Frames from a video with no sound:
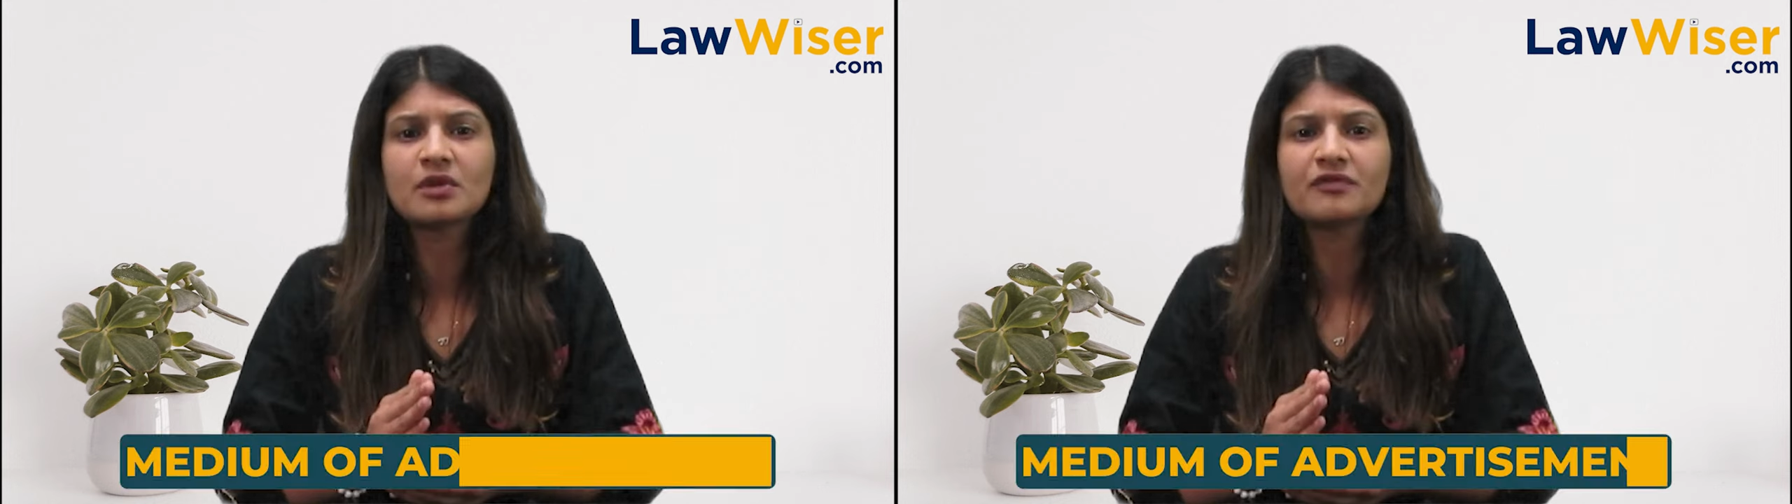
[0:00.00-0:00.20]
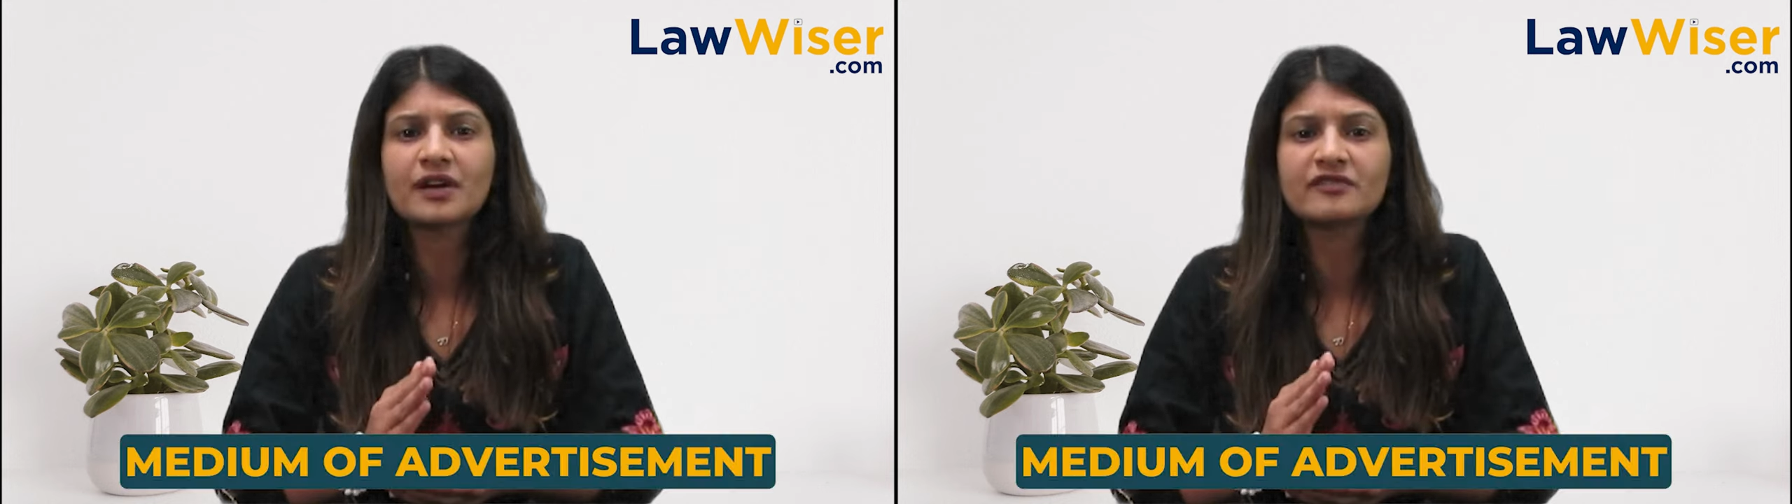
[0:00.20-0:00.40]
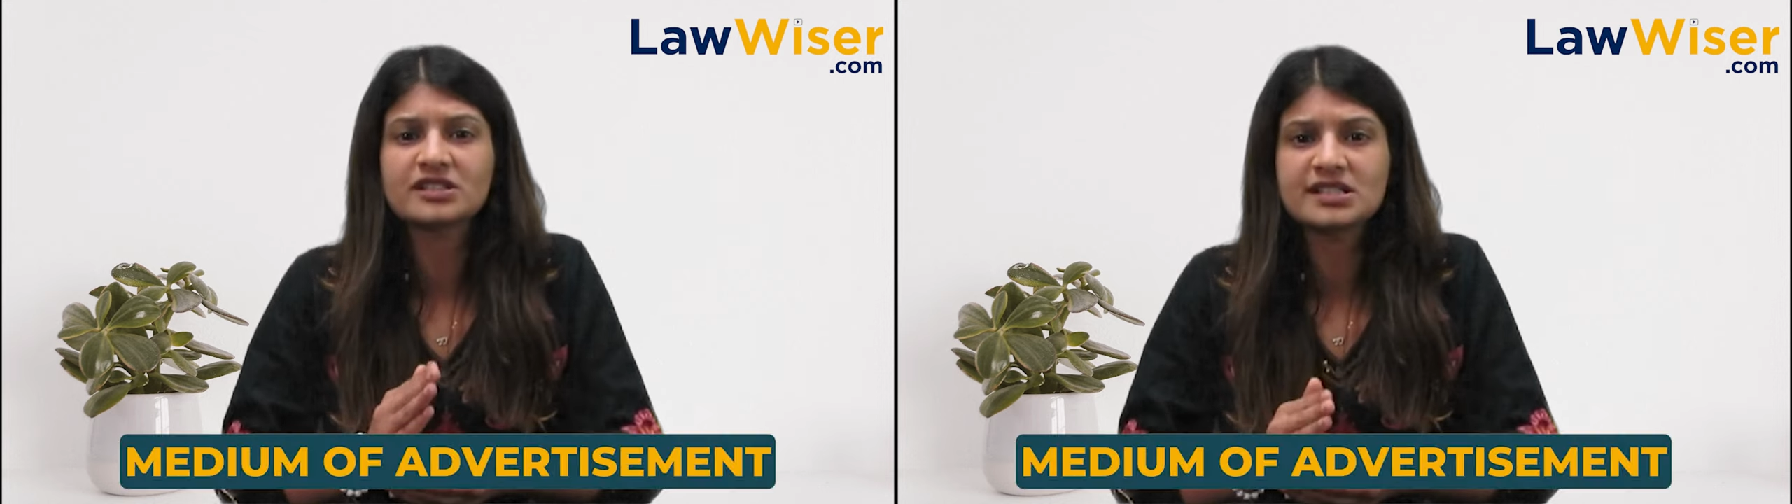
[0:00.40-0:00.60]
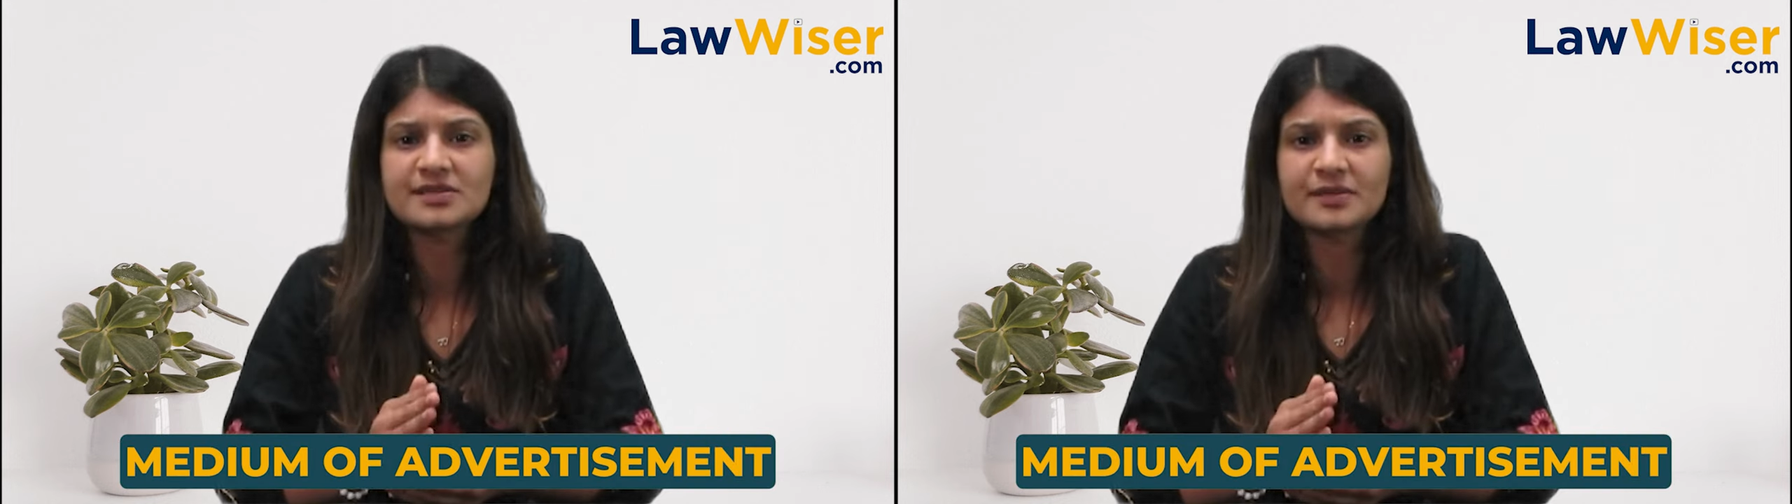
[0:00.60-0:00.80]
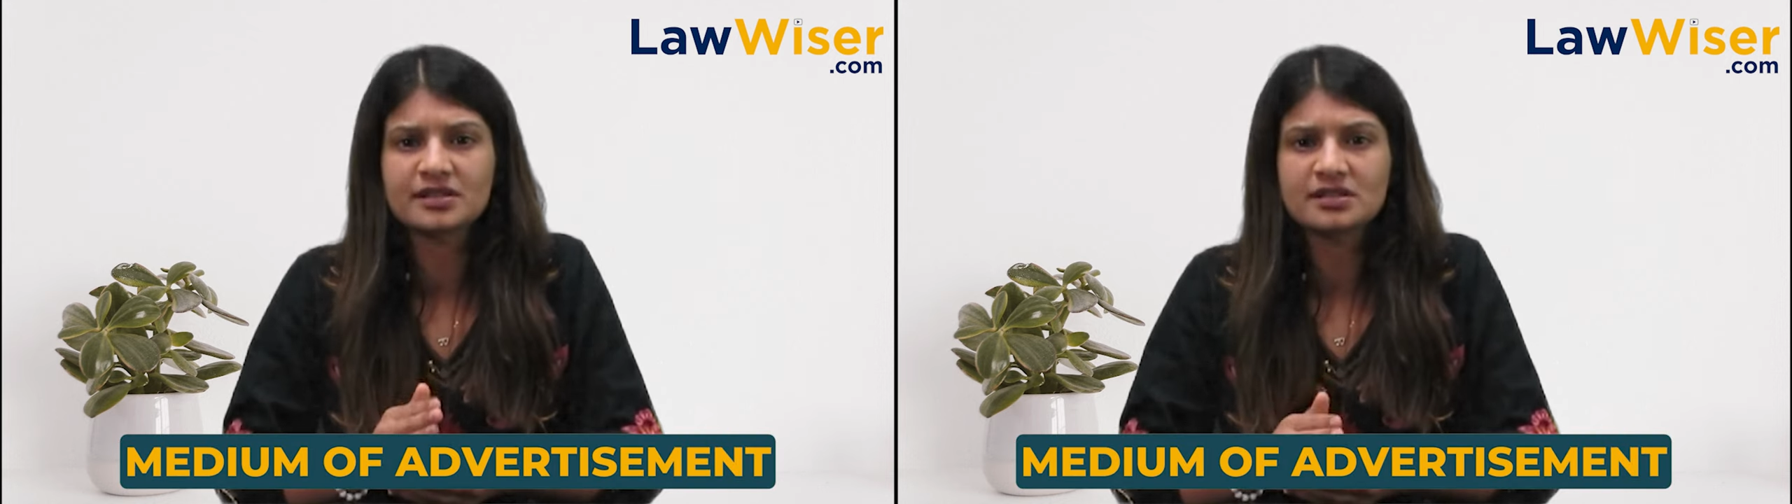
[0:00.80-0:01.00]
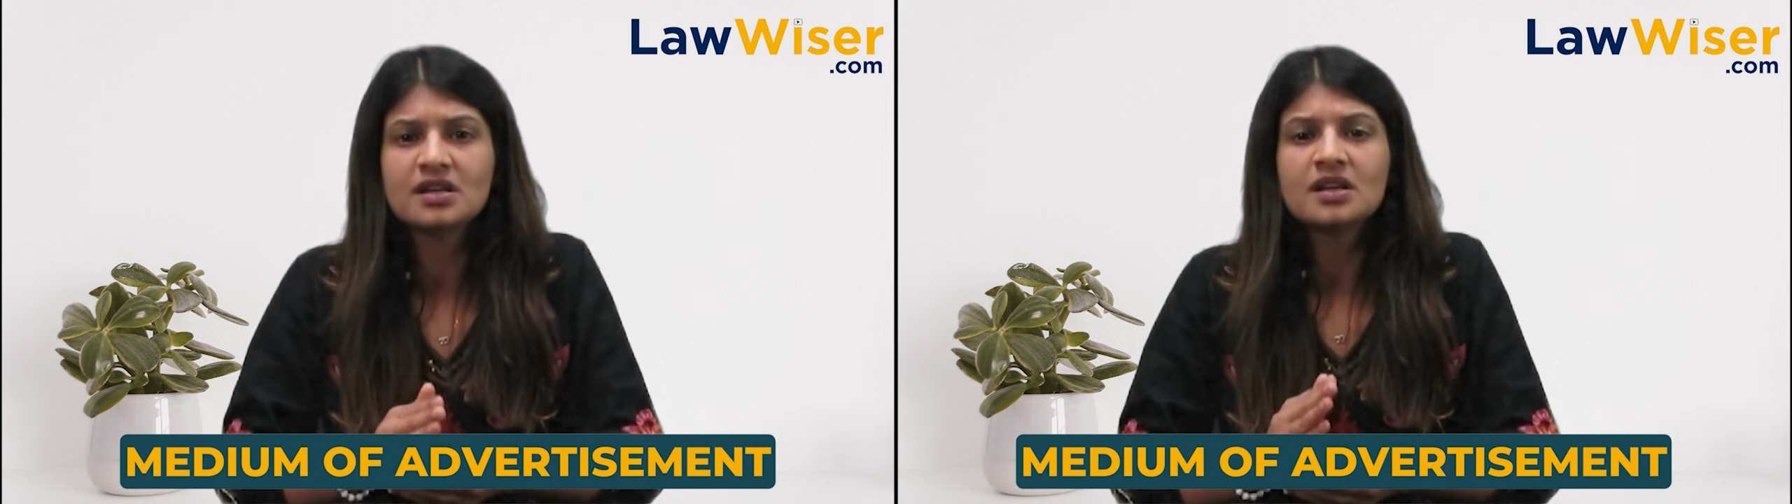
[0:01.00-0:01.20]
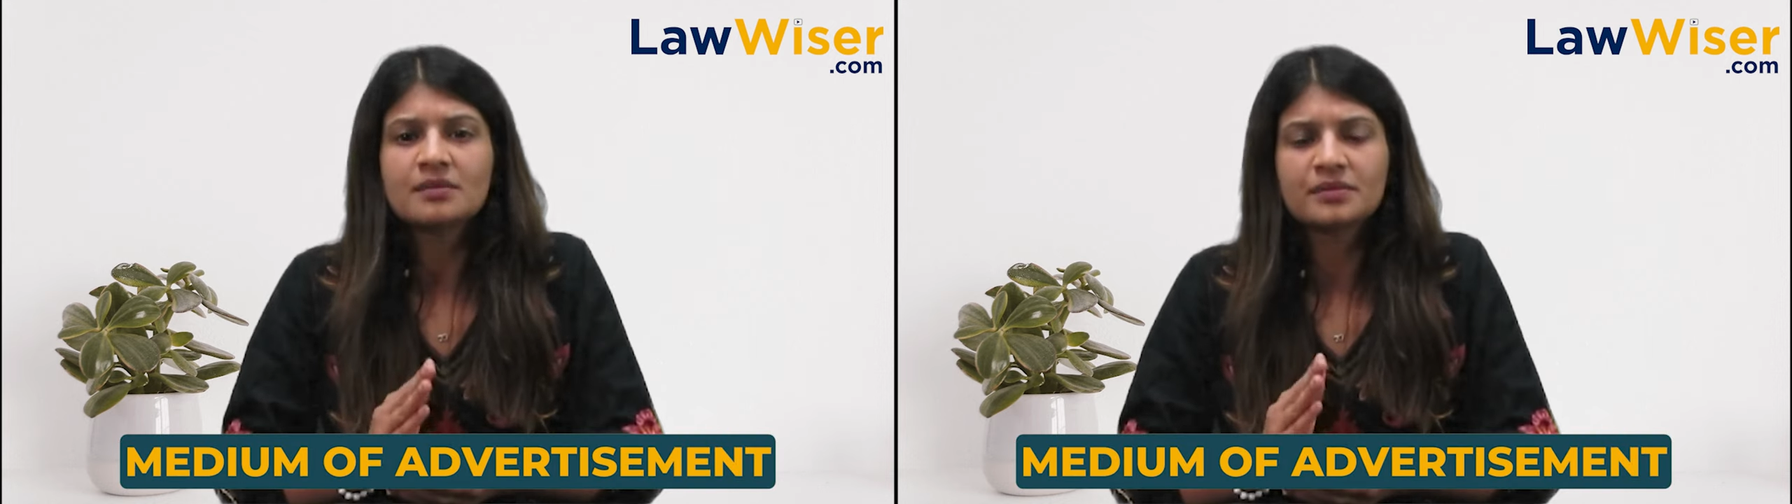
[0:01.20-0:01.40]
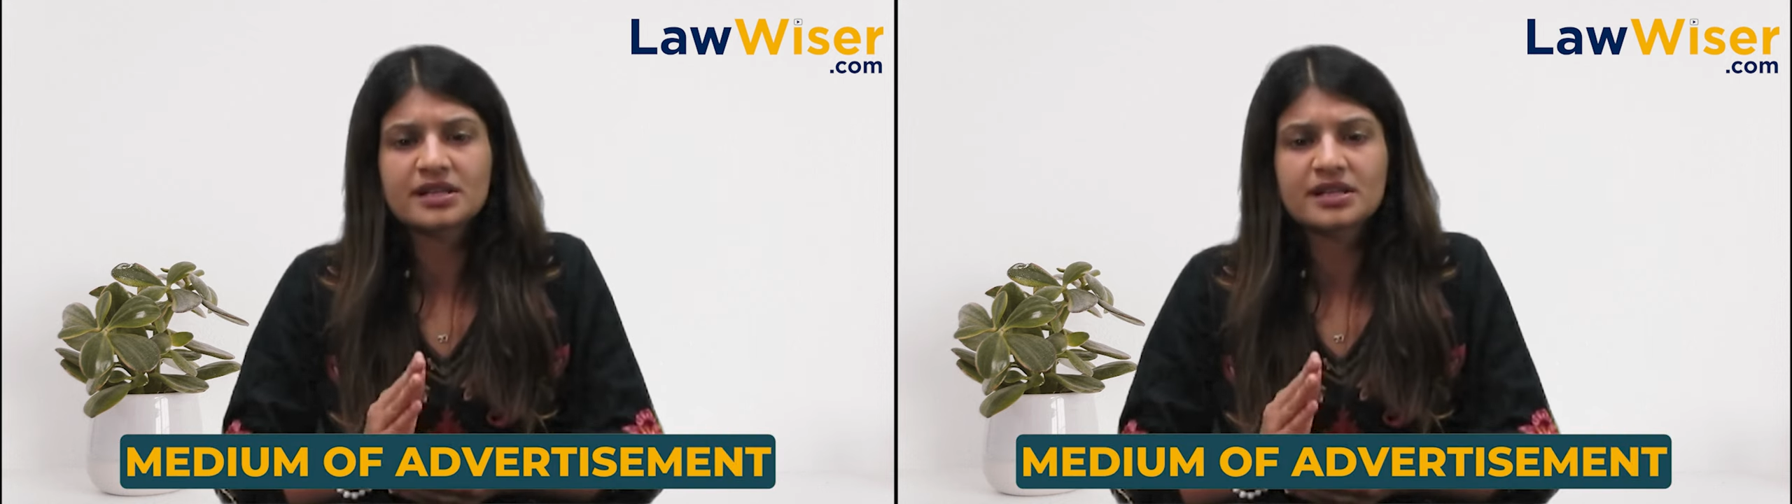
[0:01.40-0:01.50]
of advertisement,